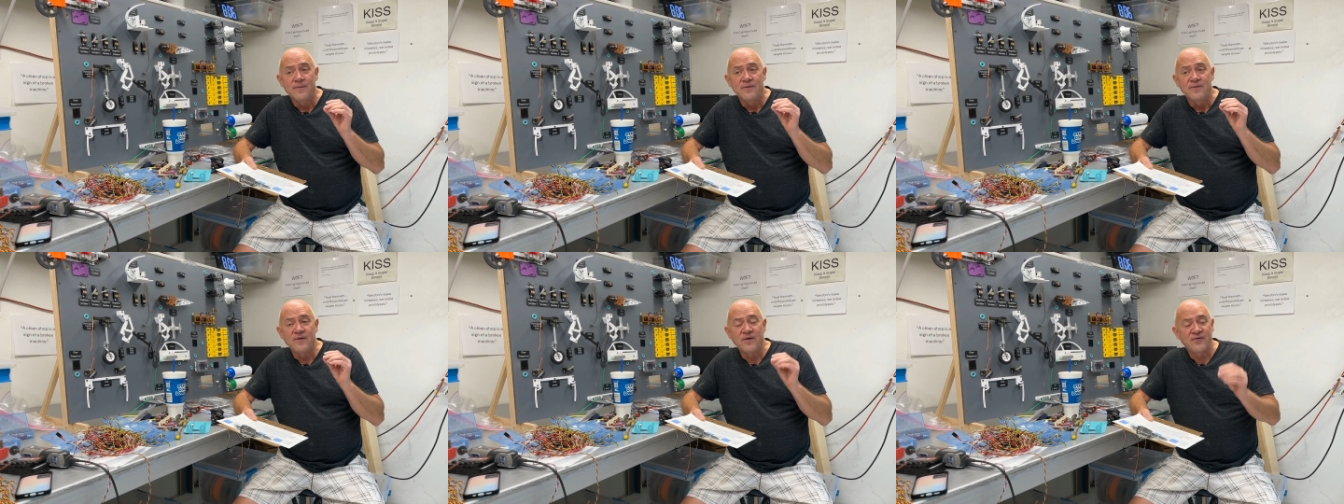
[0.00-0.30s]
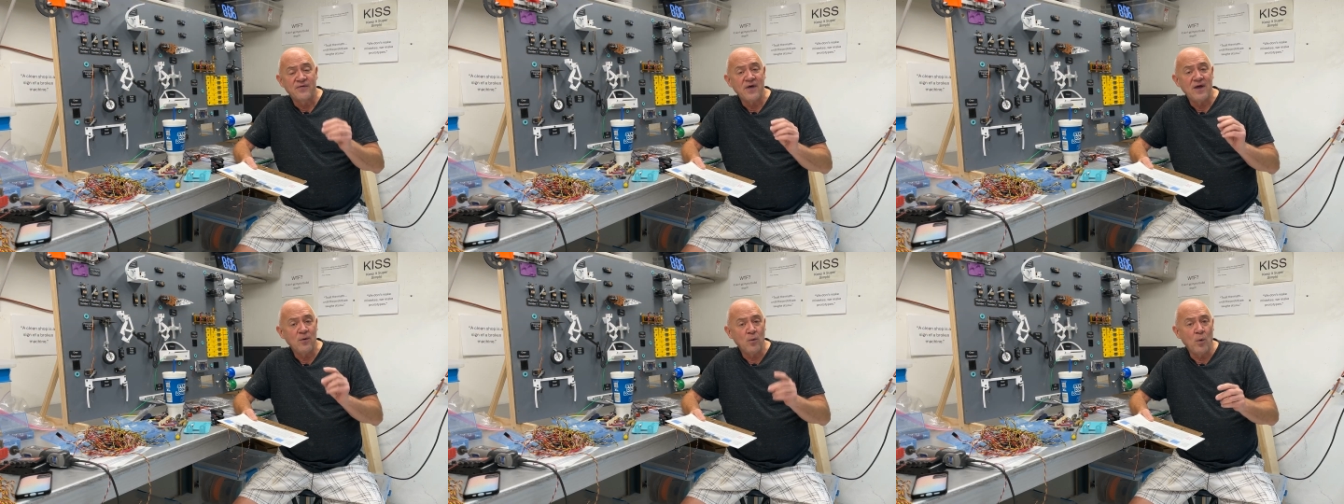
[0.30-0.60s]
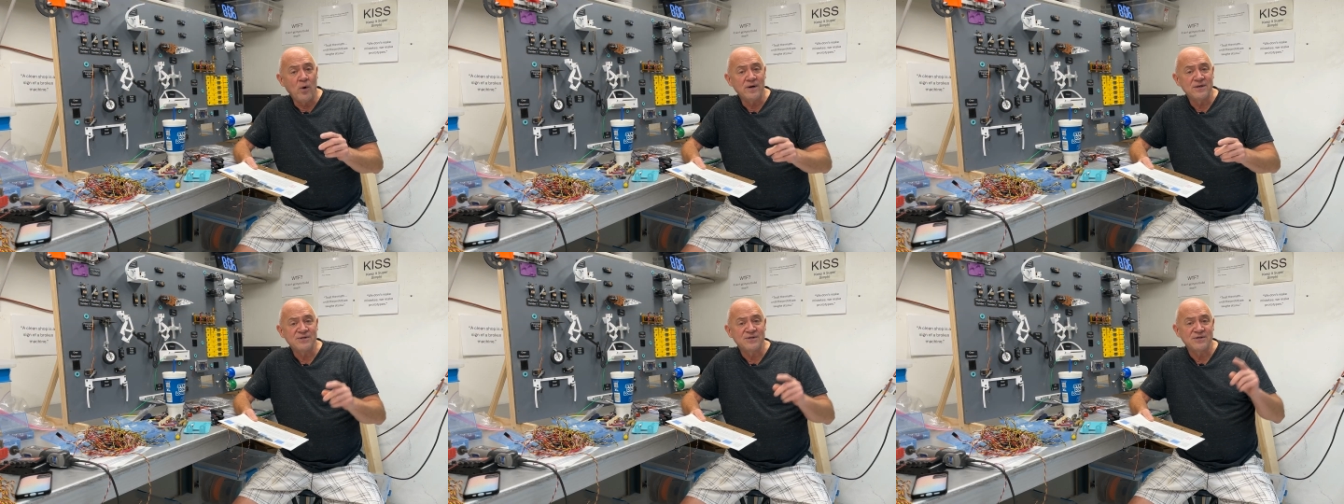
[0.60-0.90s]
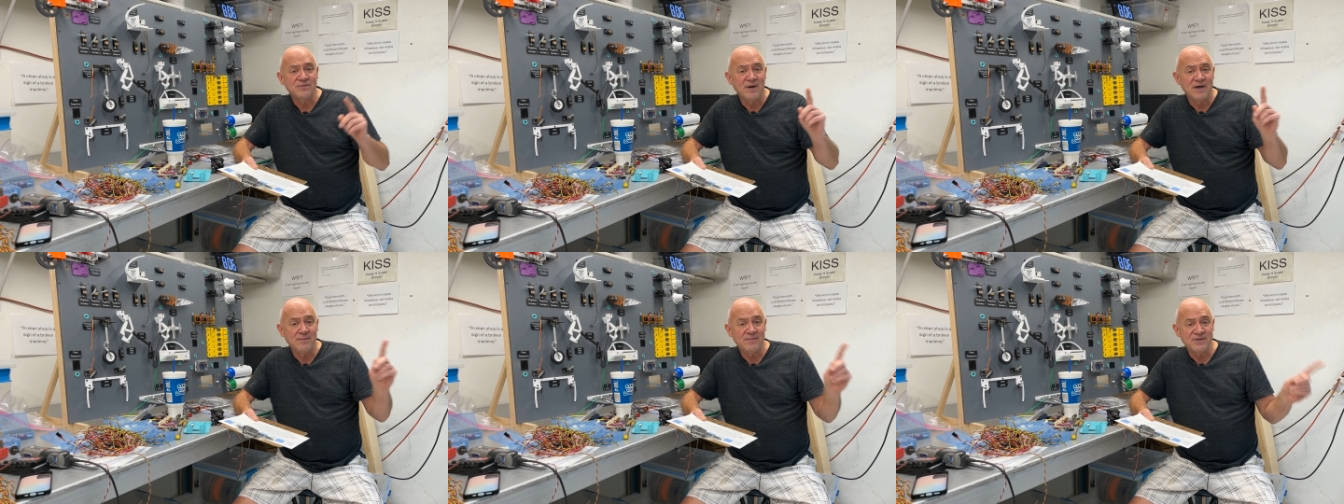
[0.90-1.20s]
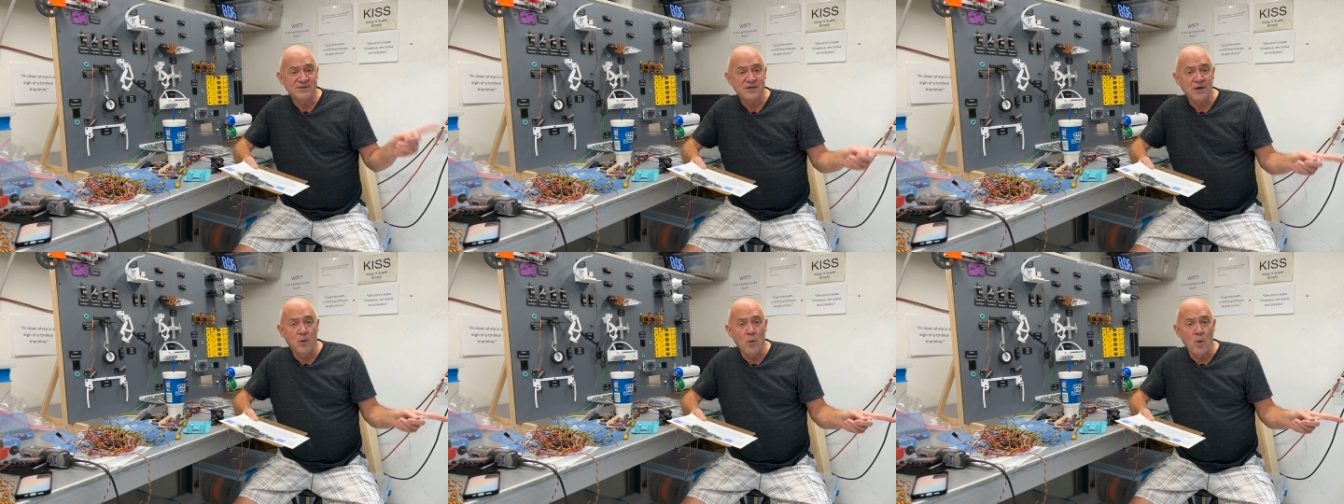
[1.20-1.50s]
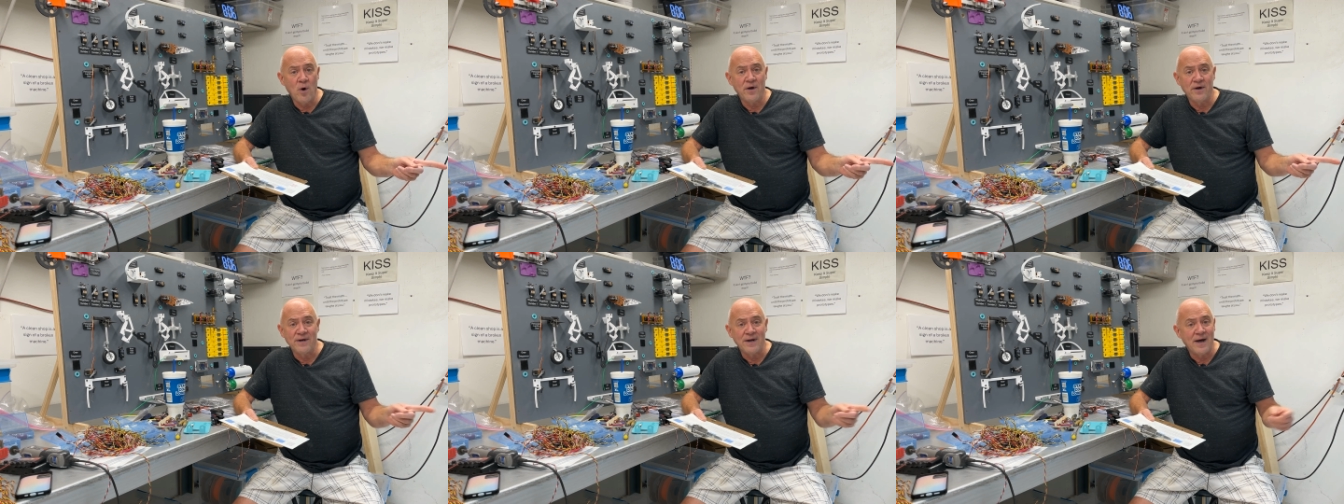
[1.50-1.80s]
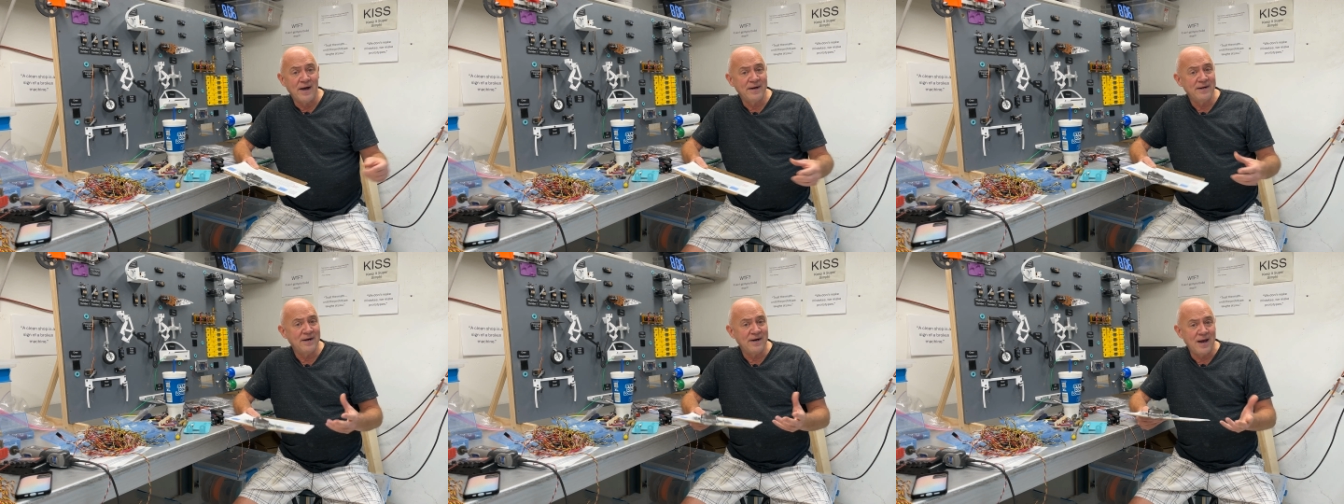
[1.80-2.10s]
The thing was, is my M S L one,
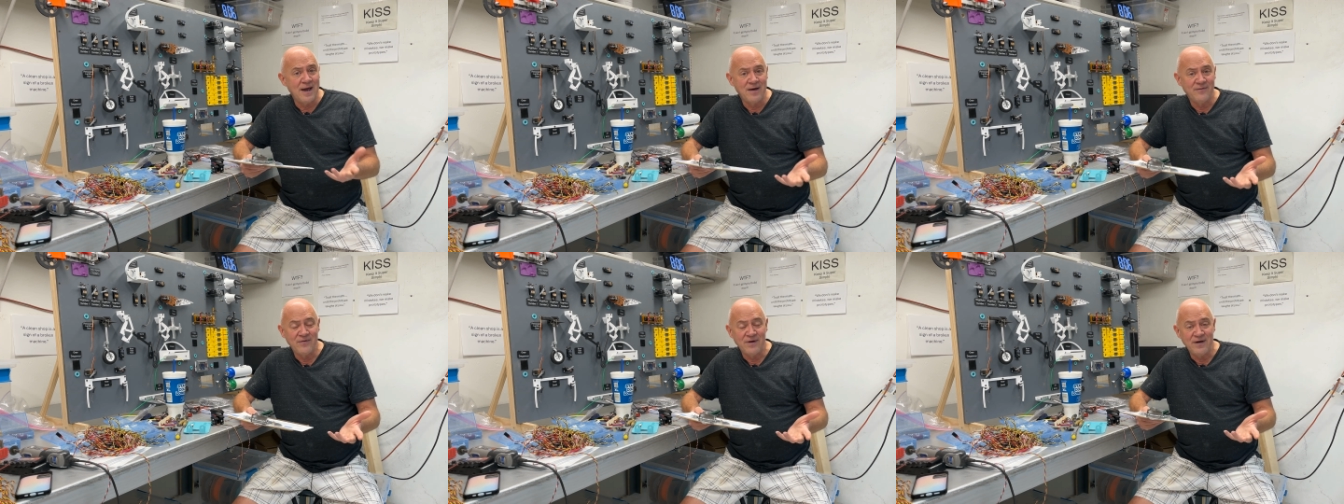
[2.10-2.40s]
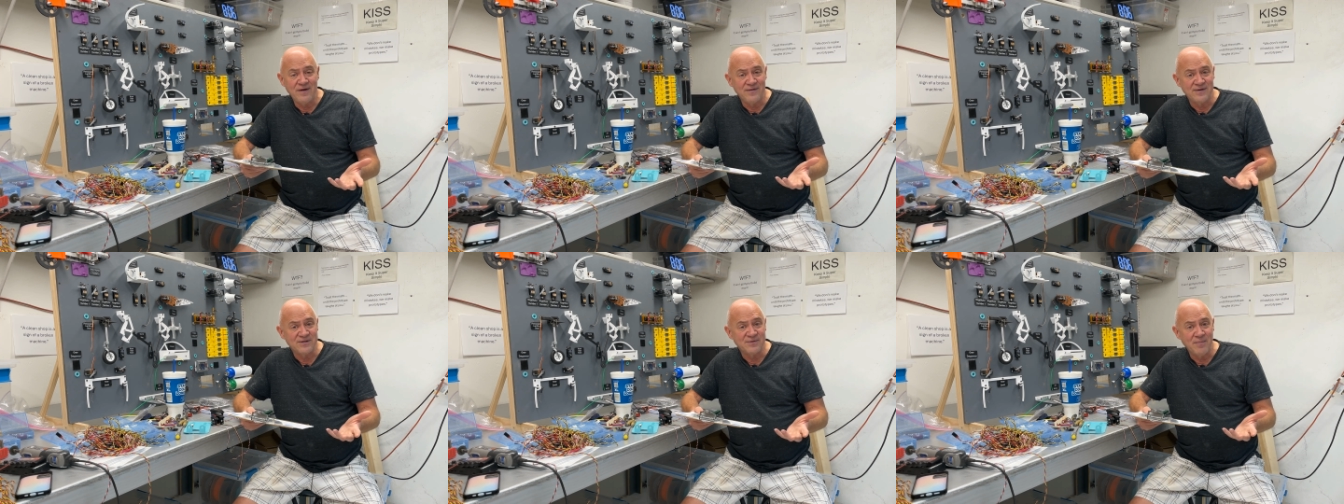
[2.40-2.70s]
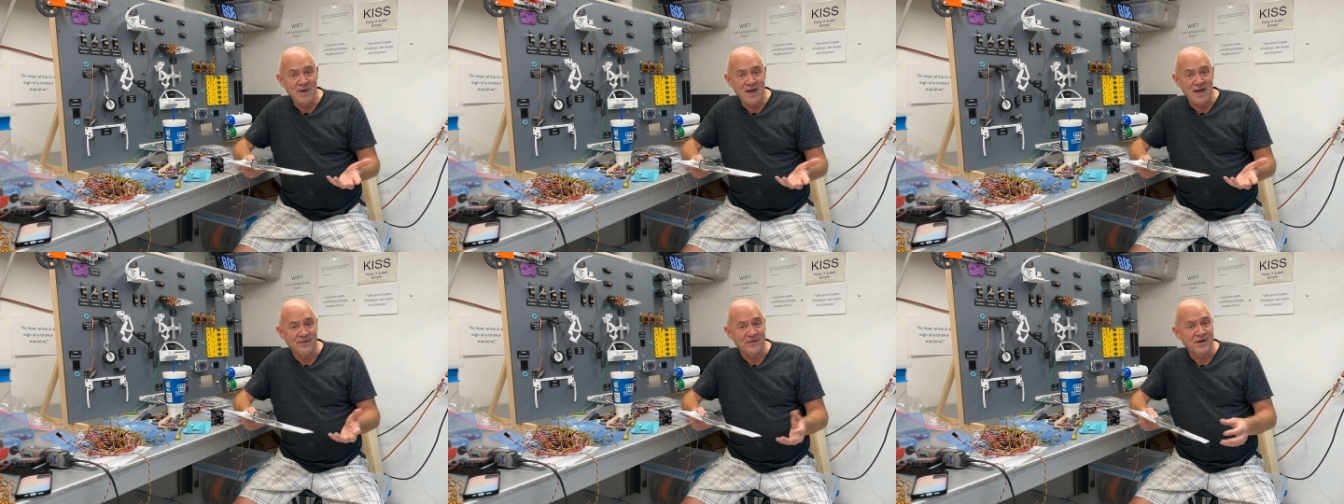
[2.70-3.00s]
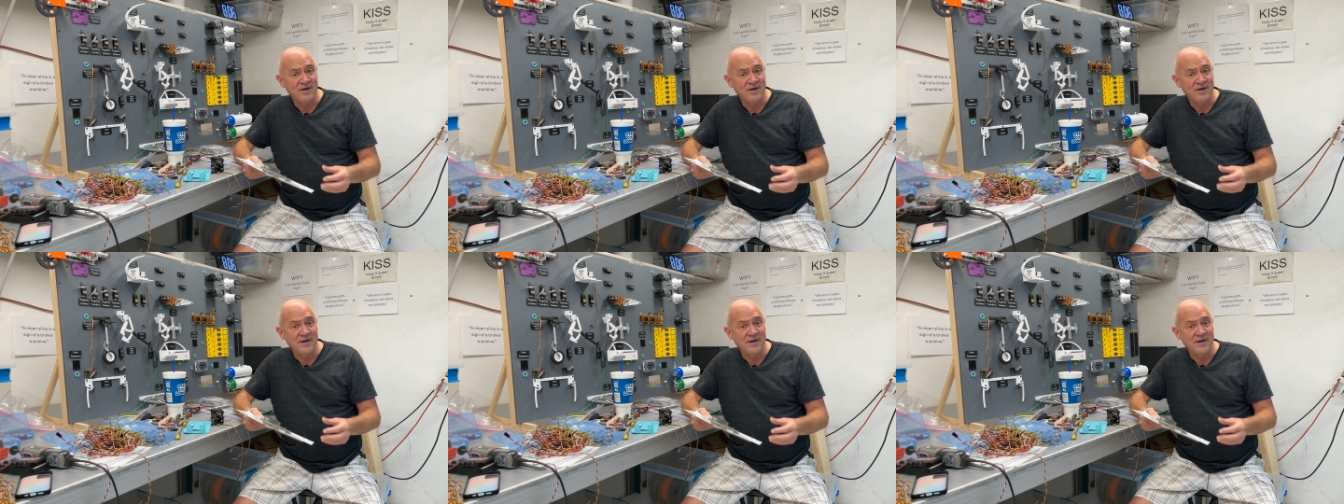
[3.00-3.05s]
I didn't have any of this math.